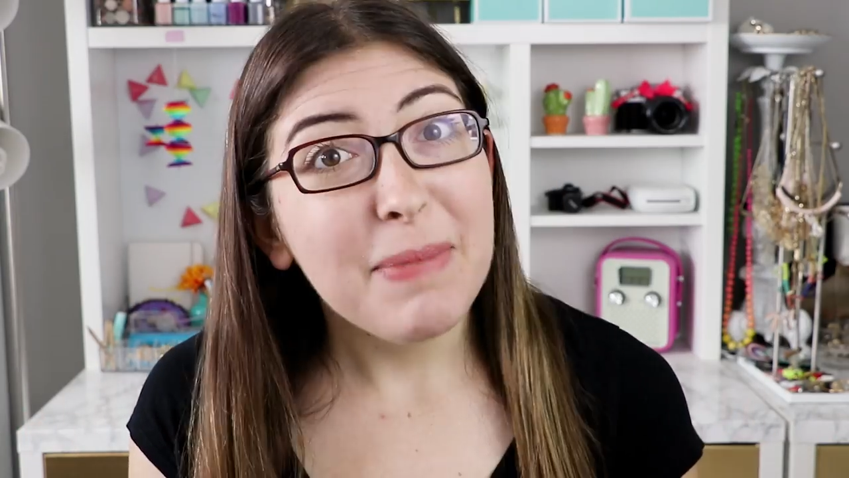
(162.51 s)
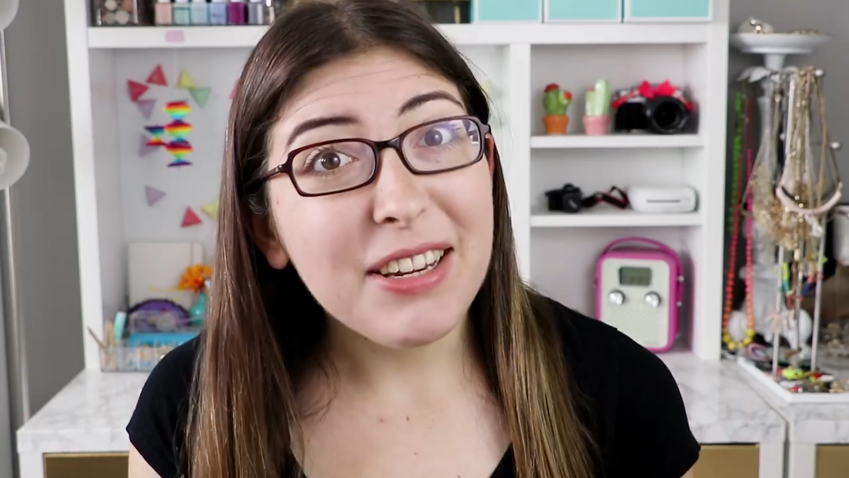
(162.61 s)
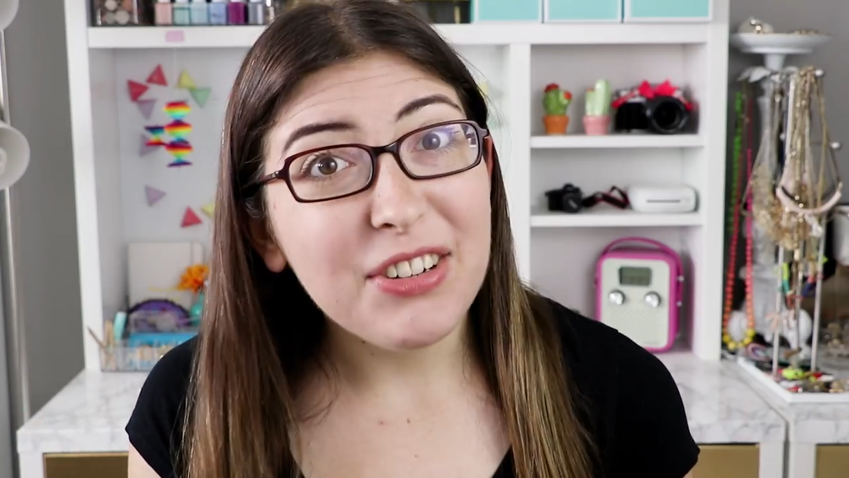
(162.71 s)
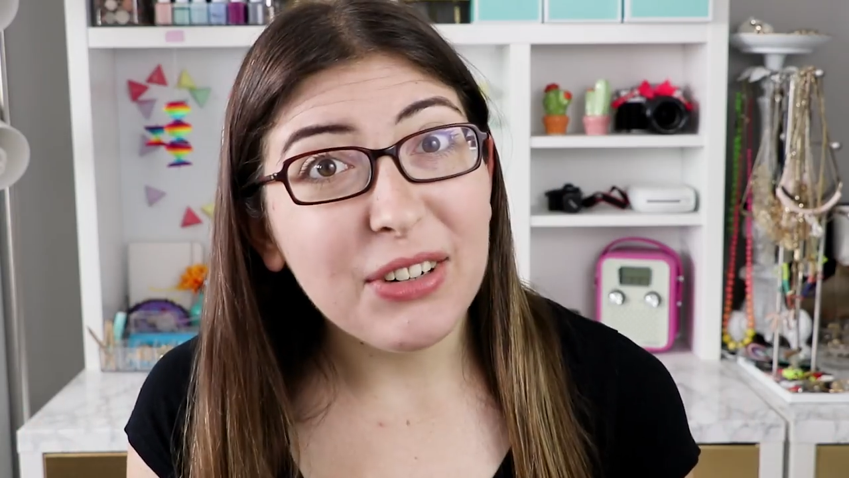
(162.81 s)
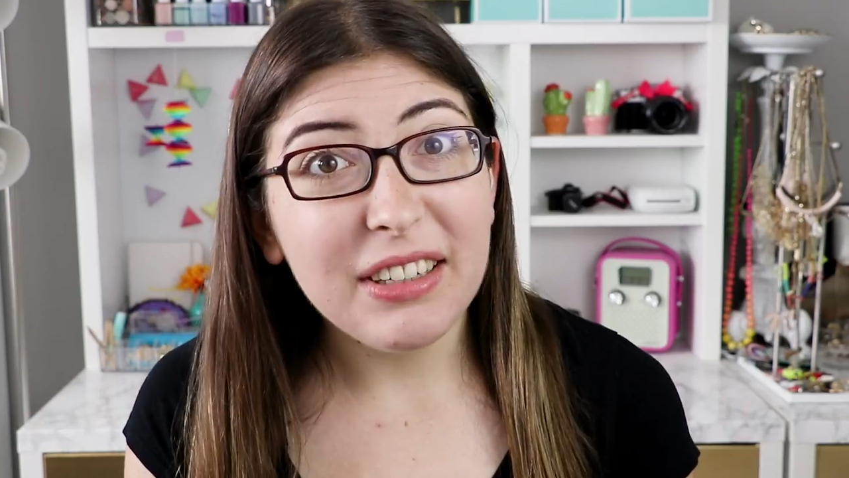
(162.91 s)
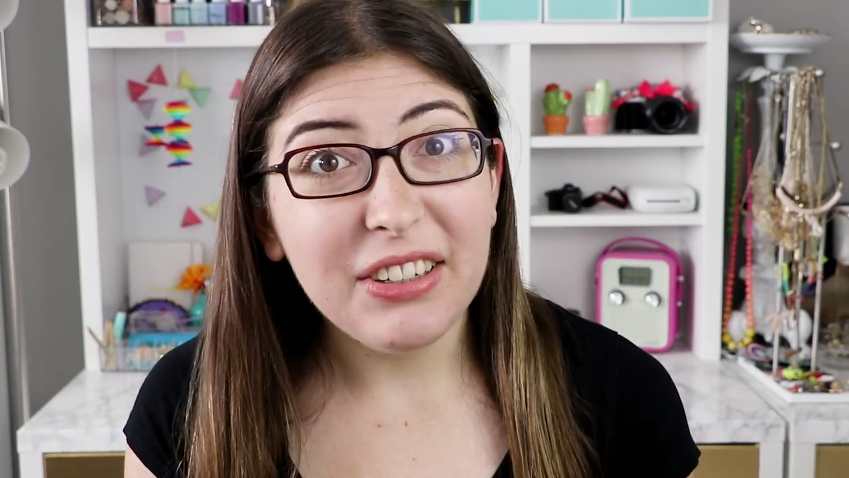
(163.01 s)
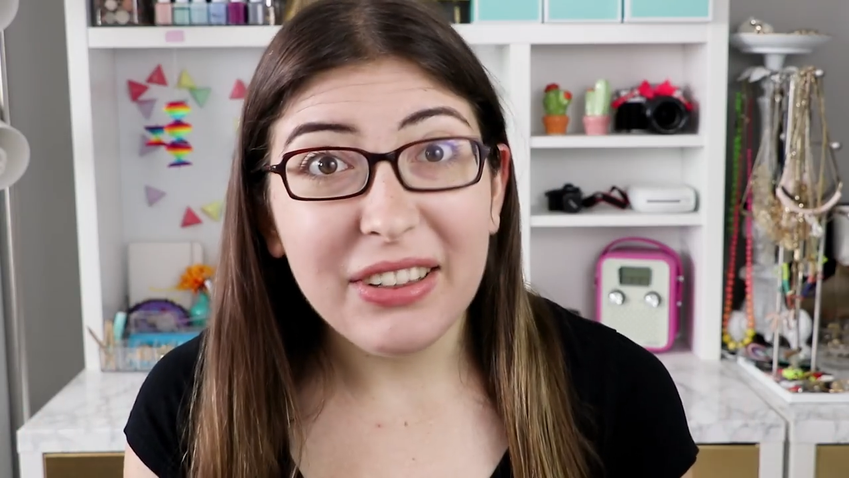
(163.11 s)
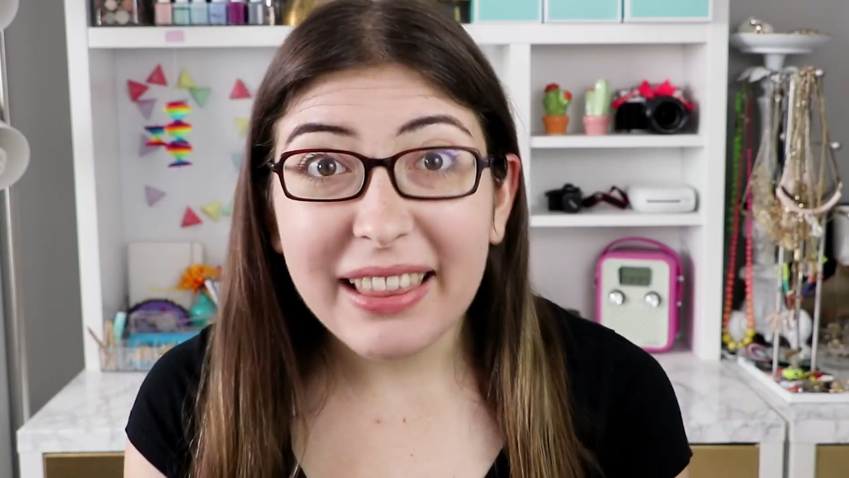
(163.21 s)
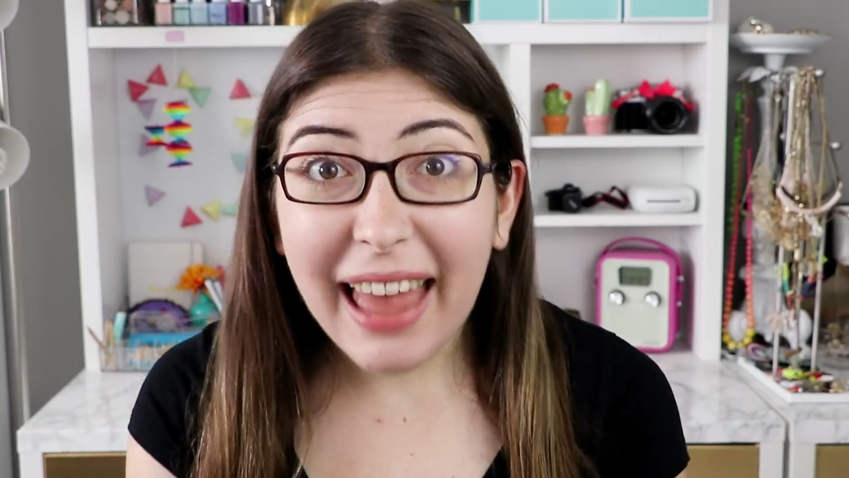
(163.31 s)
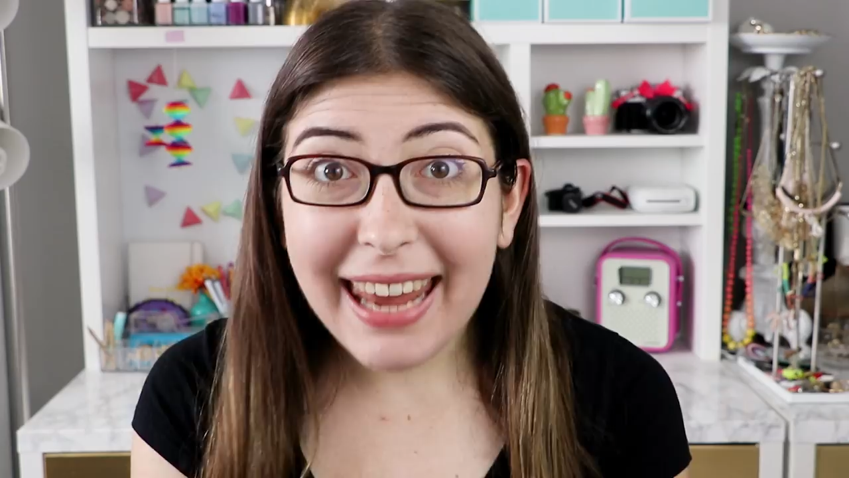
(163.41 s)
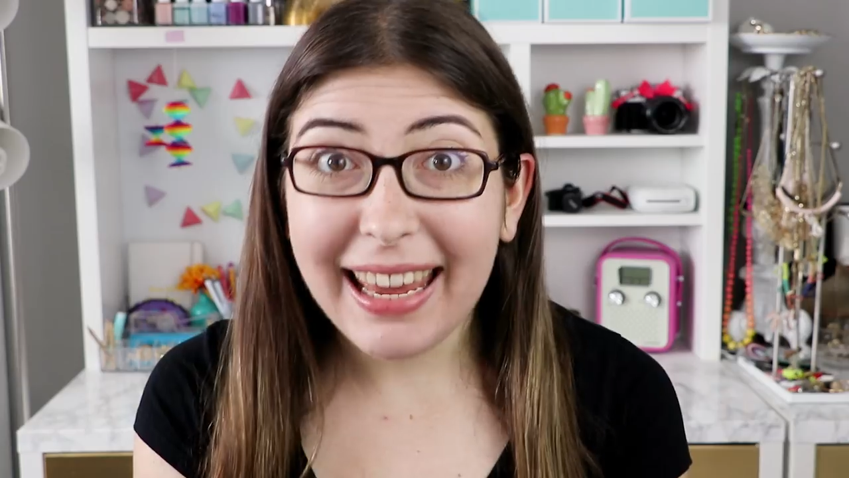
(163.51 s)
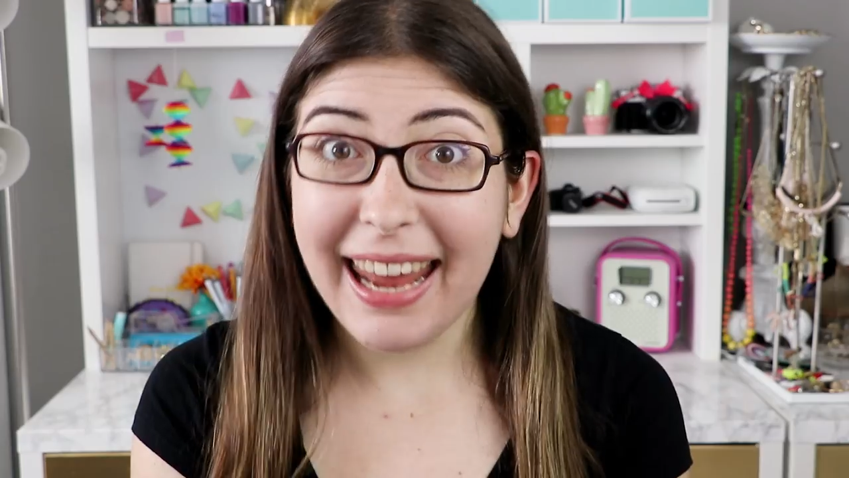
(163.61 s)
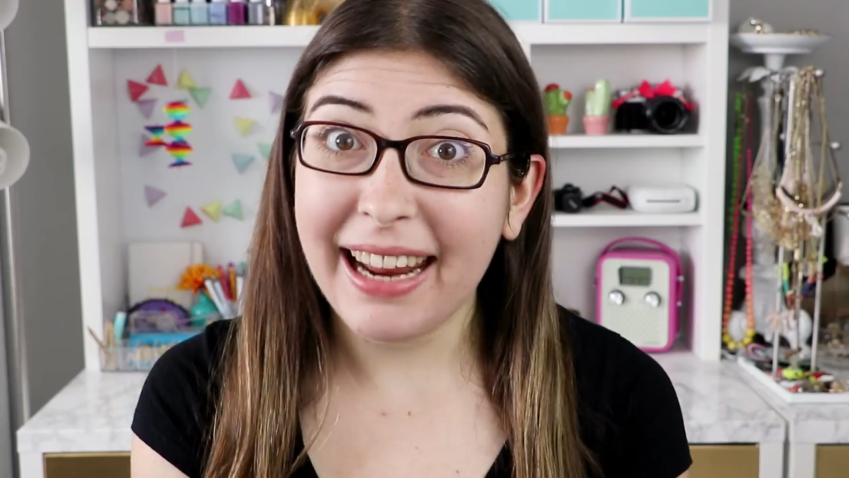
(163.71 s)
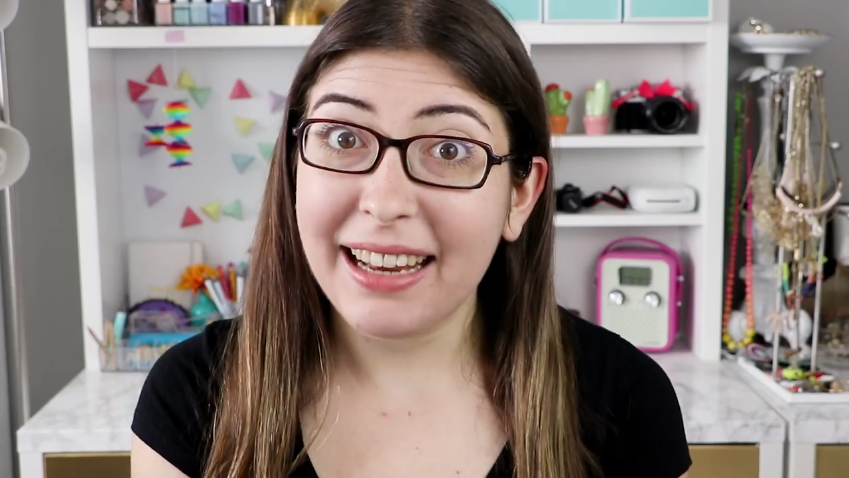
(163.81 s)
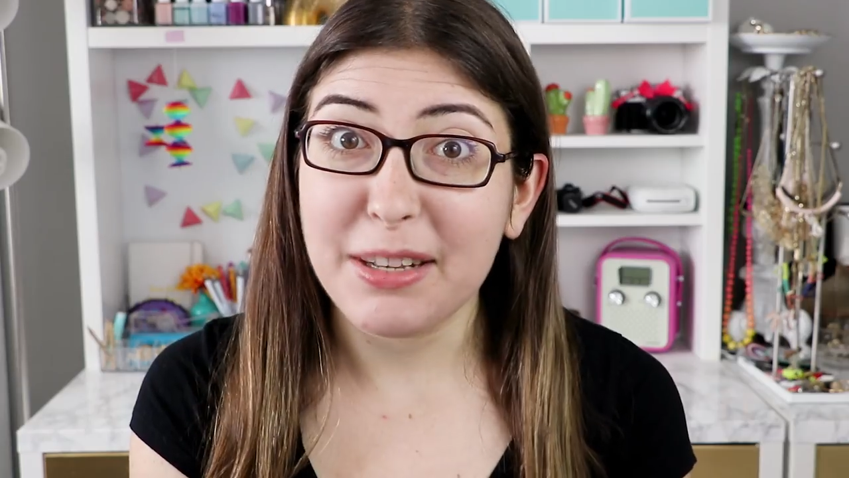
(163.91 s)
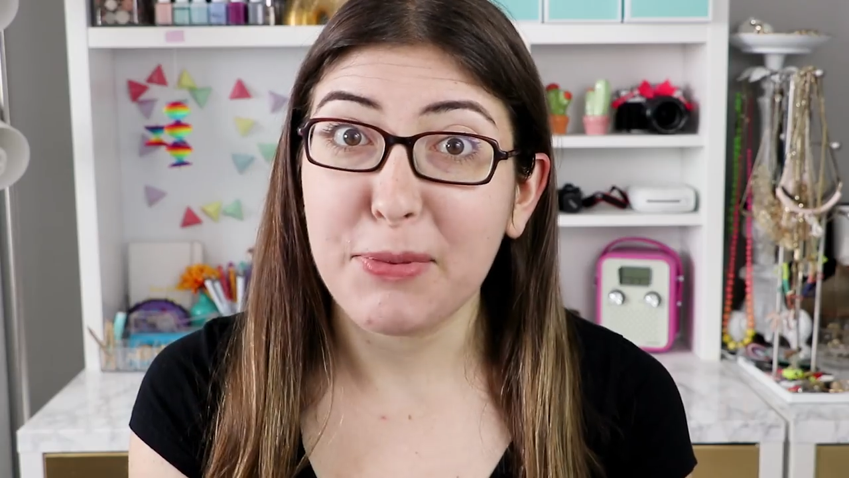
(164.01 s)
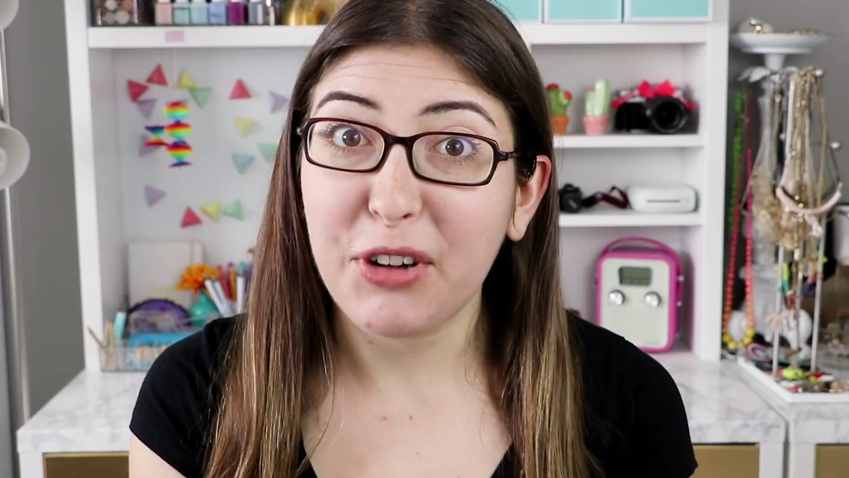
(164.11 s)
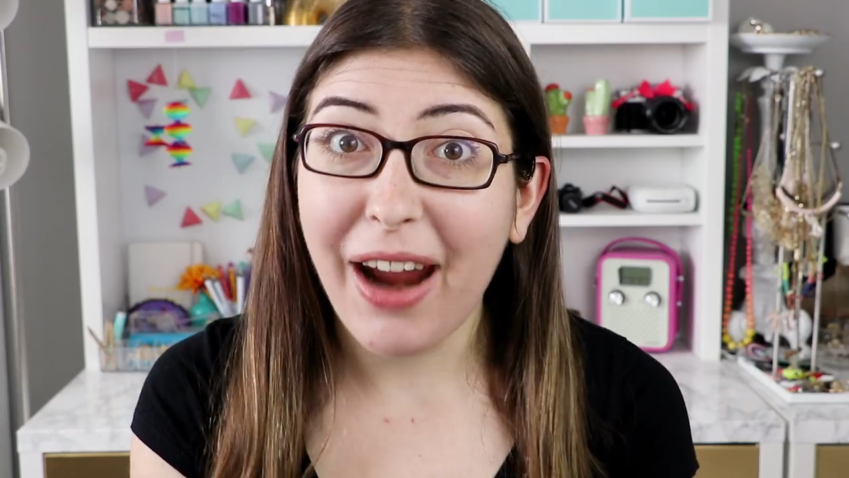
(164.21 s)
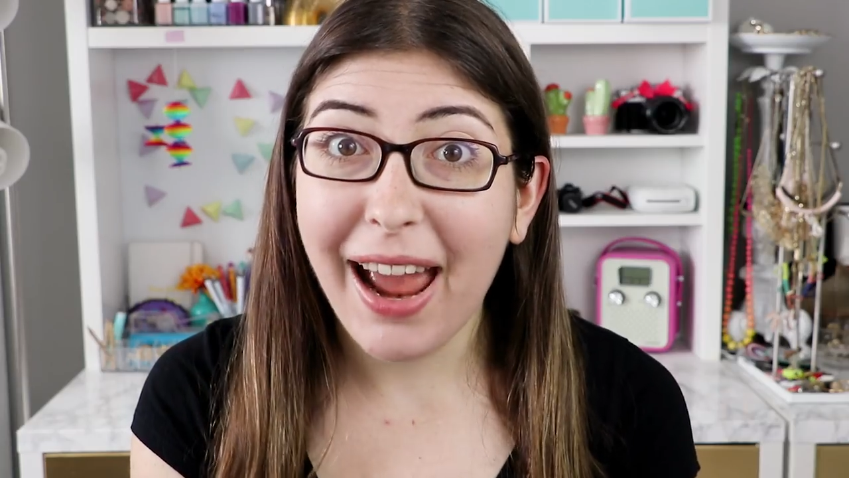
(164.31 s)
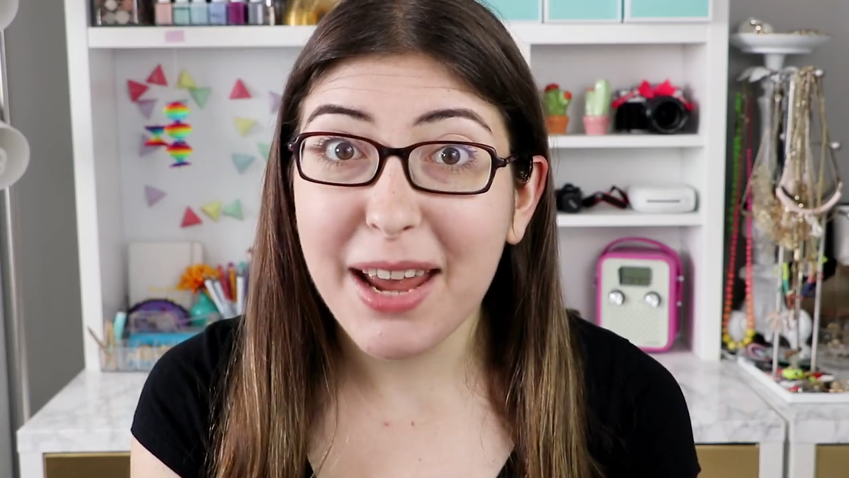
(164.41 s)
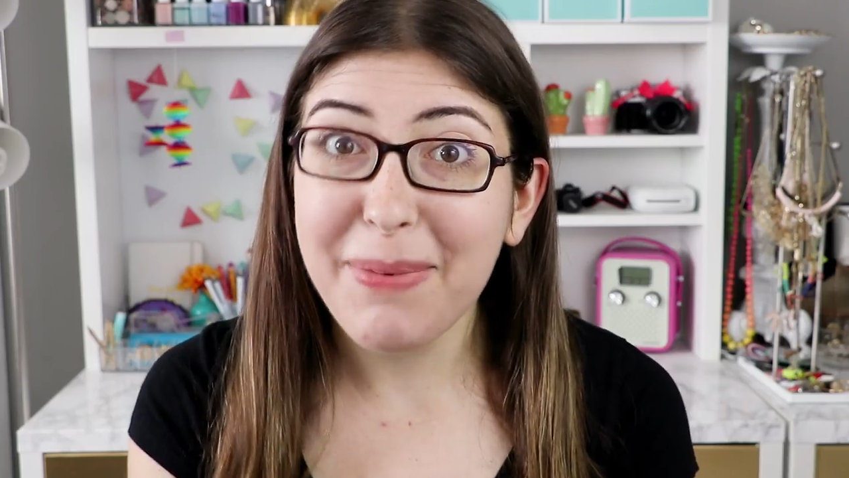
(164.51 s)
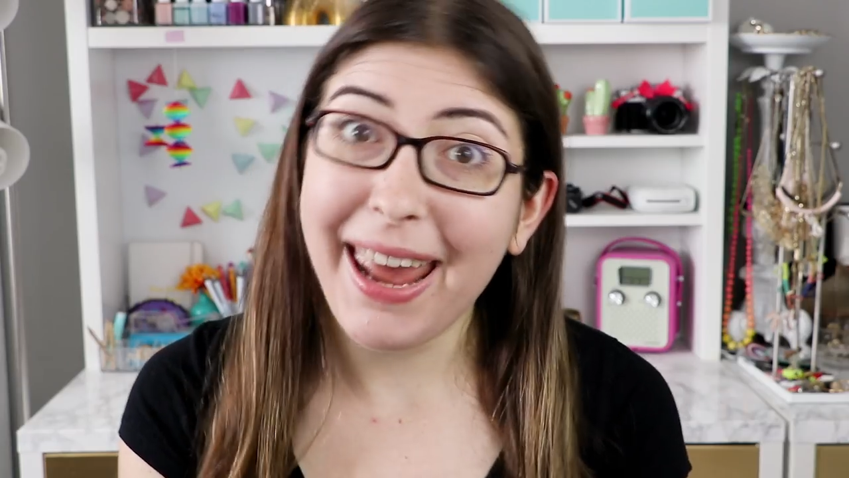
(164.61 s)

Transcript: Be sure to like and subscribe,